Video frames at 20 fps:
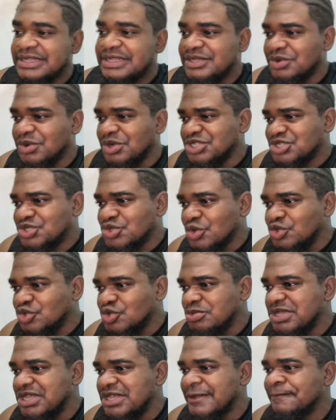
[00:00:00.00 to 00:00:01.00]
It was told
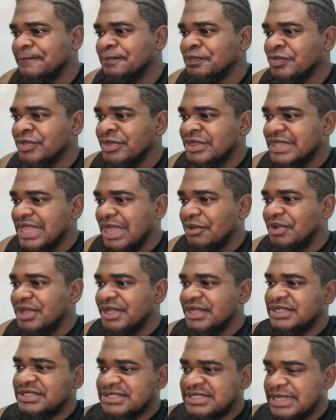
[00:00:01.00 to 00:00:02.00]
to me that
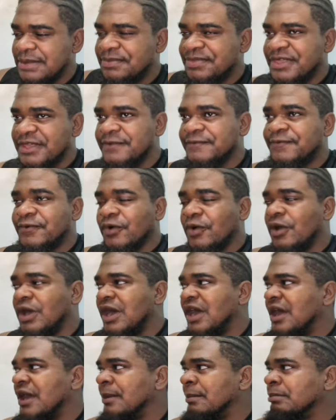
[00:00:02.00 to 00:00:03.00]
way. Same thing for,
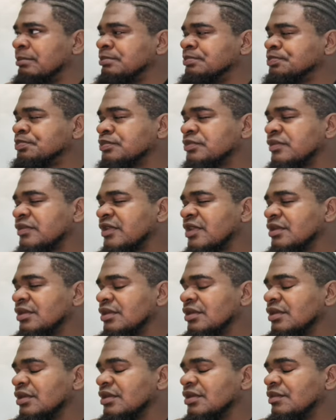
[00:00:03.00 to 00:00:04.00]
what
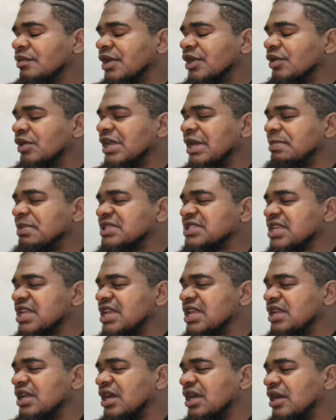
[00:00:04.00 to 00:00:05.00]
do you call that place
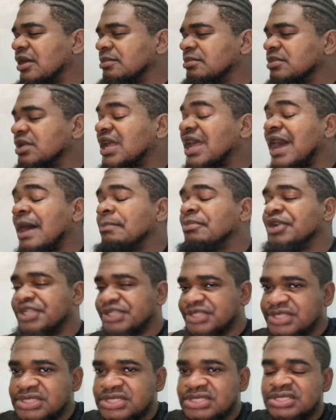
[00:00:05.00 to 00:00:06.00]
again?
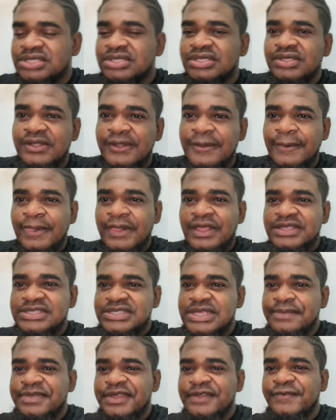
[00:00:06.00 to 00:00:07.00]
Cabrits.
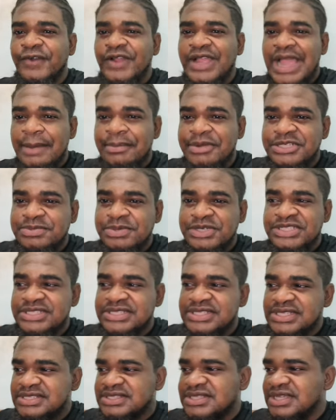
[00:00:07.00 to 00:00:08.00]
Same thing for Cabrits, brothers and
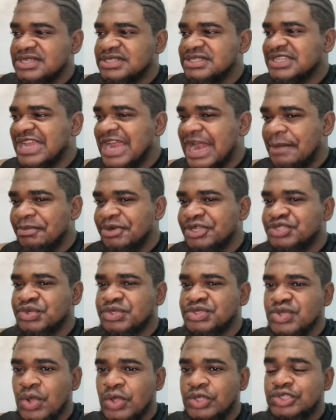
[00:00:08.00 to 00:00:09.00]
sisters. Cabrits
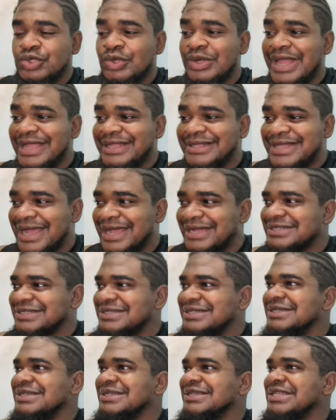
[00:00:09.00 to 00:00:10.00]
was also like that.
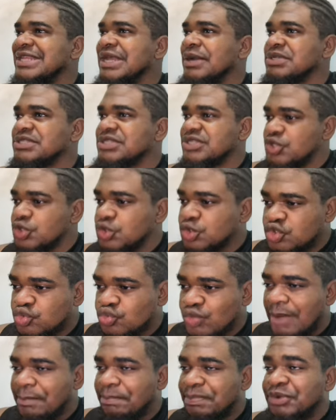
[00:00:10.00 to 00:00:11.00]
There was a huge
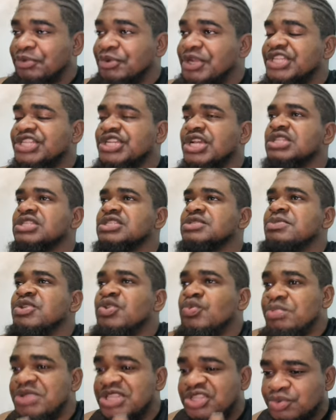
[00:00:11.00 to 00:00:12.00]
swampy regions
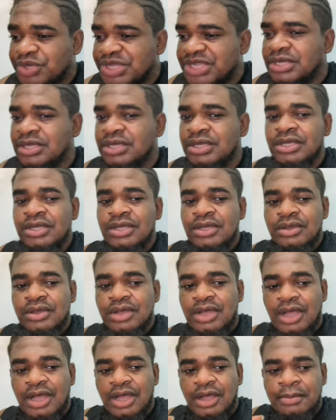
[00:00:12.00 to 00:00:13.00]
between
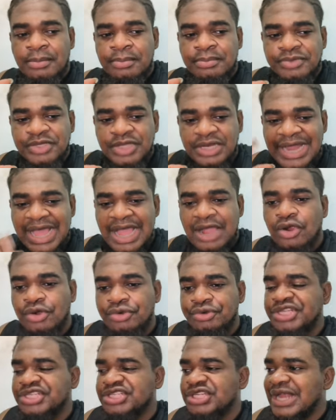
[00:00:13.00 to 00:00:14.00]
the Lago
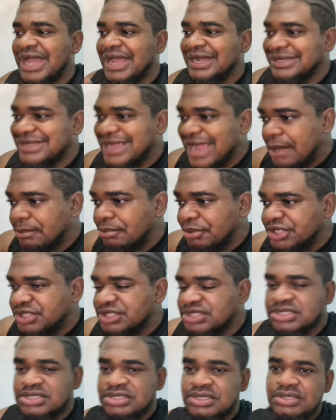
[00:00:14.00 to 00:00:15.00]
region and
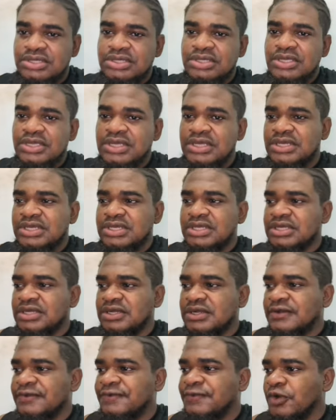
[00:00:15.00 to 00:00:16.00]
Cabrits.
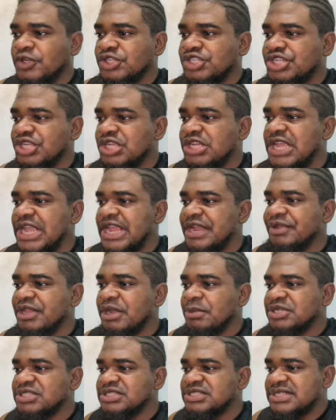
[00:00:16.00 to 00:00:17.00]
Fort Shirley
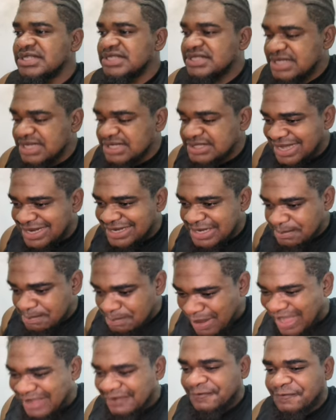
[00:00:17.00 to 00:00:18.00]
area, brothers and sisters, and they
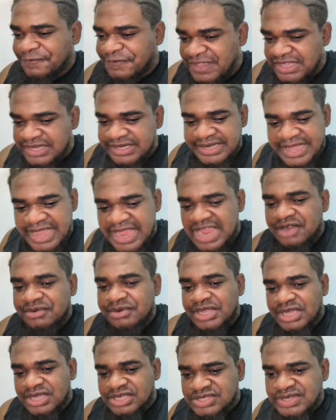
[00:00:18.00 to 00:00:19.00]
backfilled the
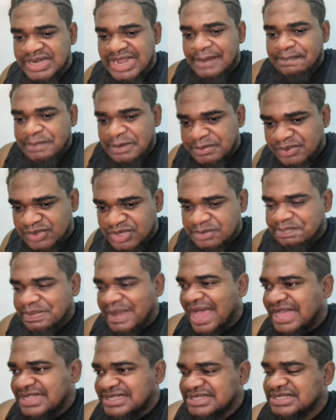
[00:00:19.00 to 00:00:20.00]
area so that people could
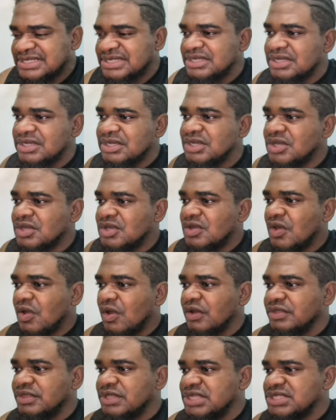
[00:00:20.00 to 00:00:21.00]
pass
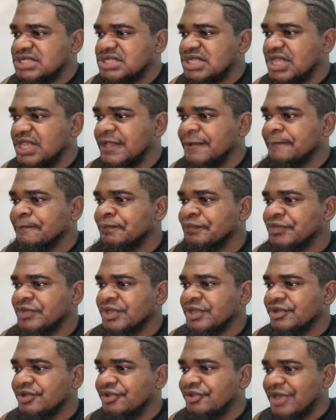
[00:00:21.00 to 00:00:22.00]
on this thing
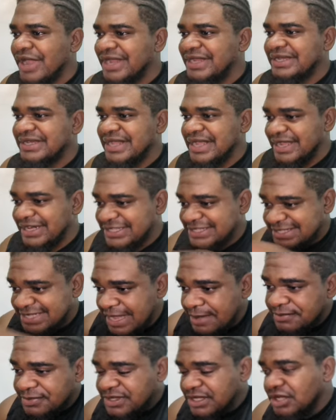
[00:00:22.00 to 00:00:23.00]
right there. The
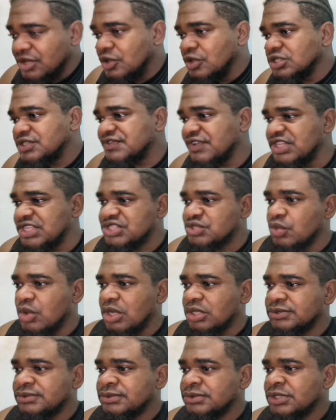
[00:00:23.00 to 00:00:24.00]
same thing goes for this
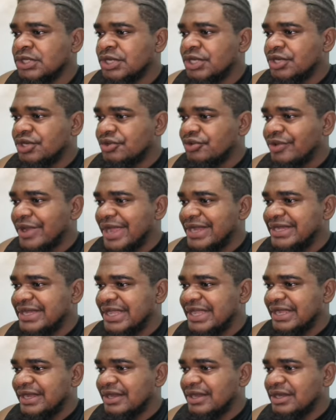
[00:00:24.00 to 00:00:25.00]
one right
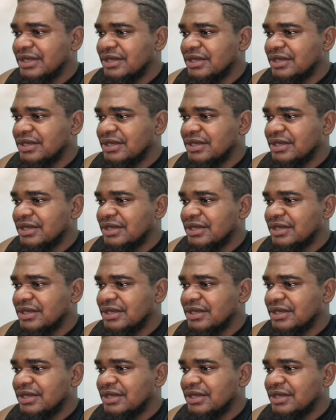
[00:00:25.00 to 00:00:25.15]
there.